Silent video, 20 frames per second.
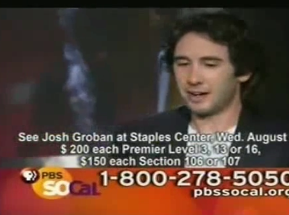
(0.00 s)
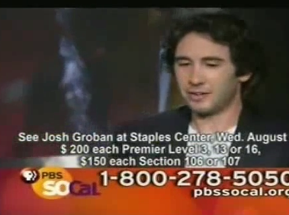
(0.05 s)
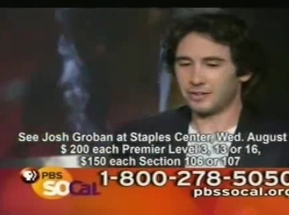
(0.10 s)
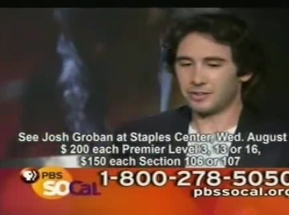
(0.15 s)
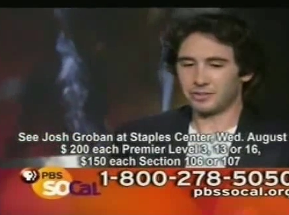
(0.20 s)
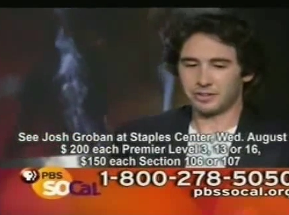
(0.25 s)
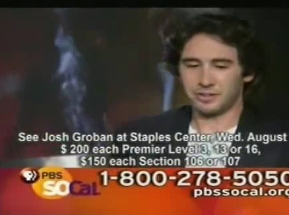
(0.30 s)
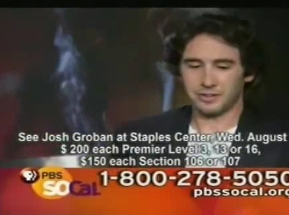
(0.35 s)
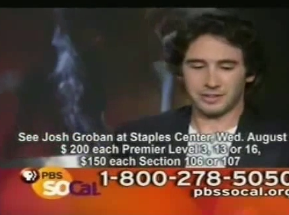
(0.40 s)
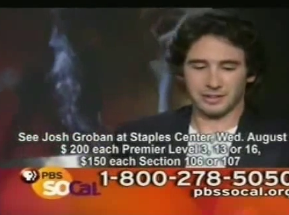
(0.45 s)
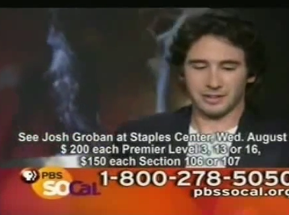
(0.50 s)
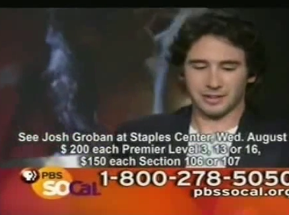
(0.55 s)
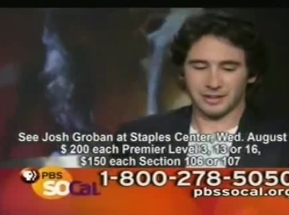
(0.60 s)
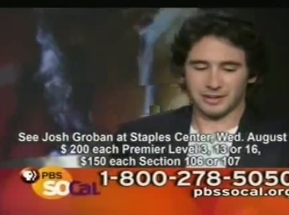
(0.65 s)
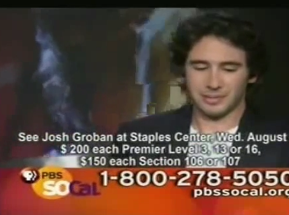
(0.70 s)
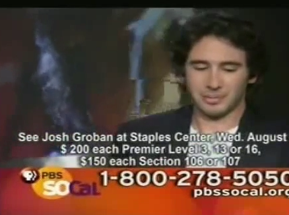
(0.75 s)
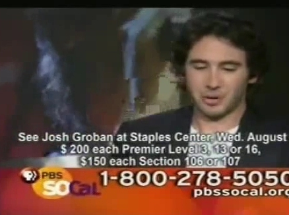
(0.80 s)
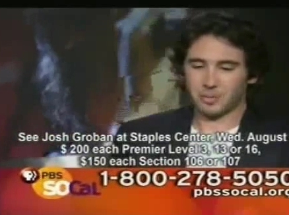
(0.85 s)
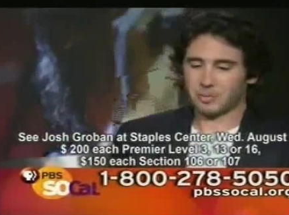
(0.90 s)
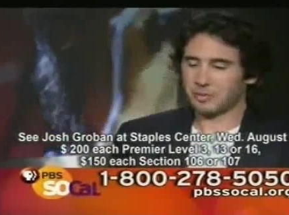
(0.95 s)
concert
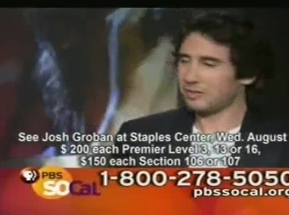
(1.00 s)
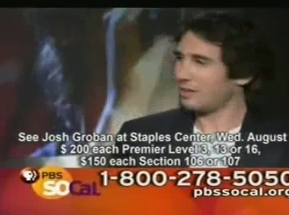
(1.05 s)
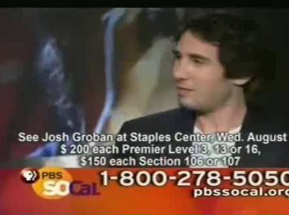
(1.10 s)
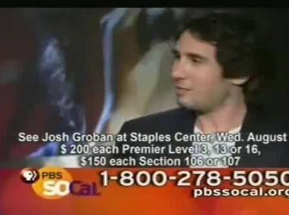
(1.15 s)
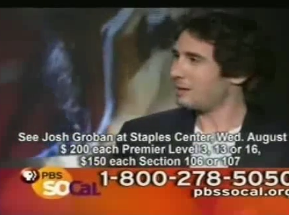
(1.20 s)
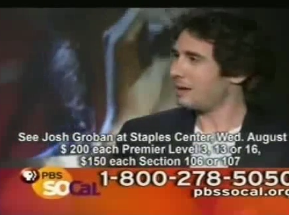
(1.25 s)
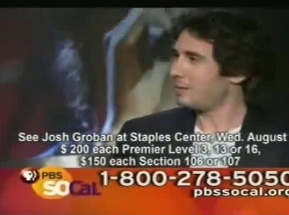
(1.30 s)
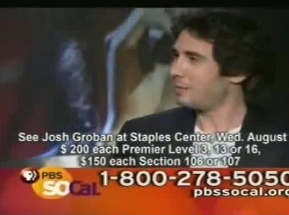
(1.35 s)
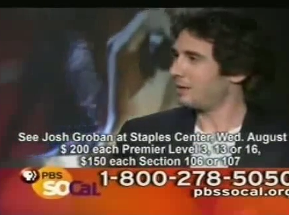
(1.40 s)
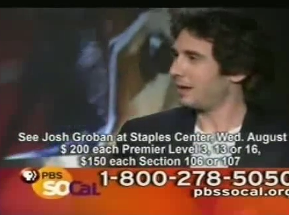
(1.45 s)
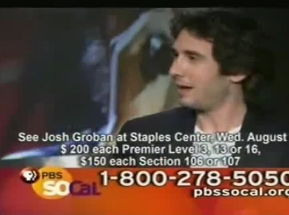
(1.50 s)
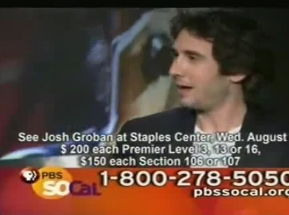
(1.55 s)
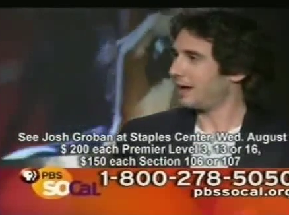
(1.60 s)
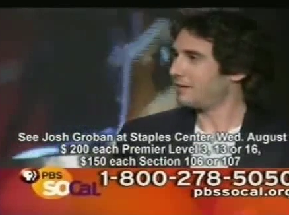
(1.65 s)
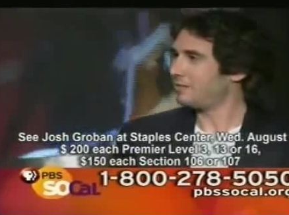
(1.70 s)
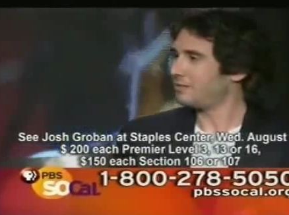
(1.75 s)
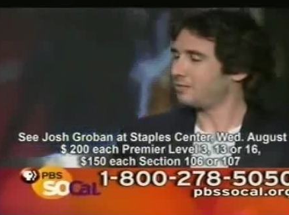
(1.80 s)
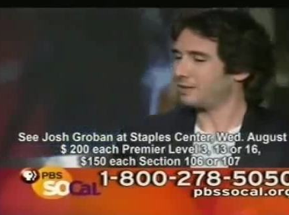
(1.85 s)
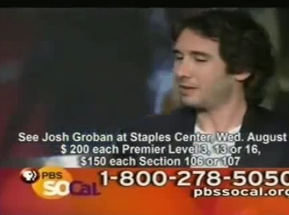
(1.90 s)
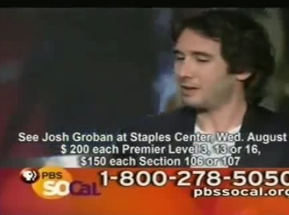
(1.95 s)
moments I've been
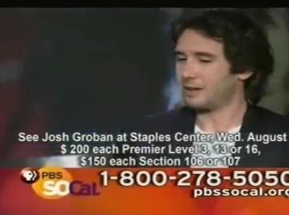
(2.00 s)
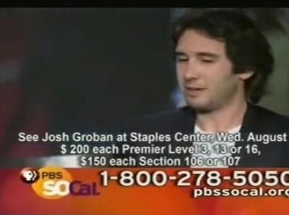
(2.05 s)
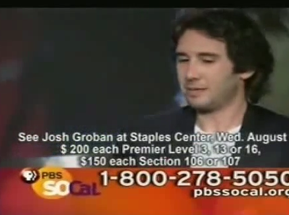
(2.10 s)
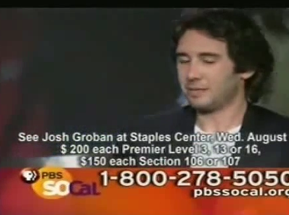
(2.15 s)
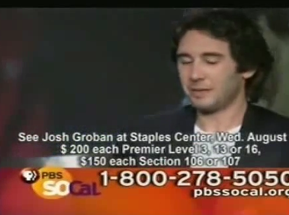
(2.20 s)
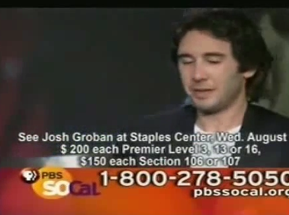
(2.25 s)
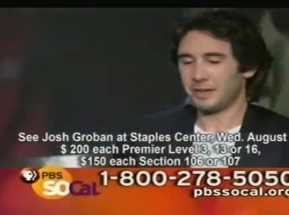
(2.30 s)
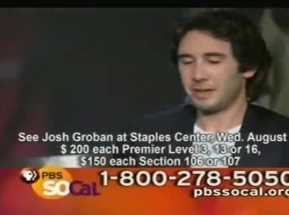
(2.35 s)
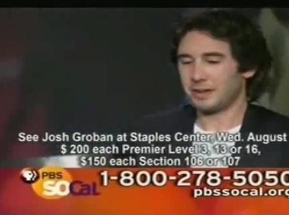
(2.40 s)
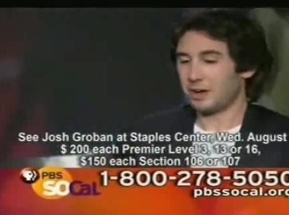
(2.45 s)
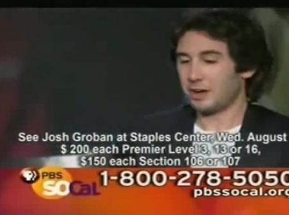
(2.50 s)
able to have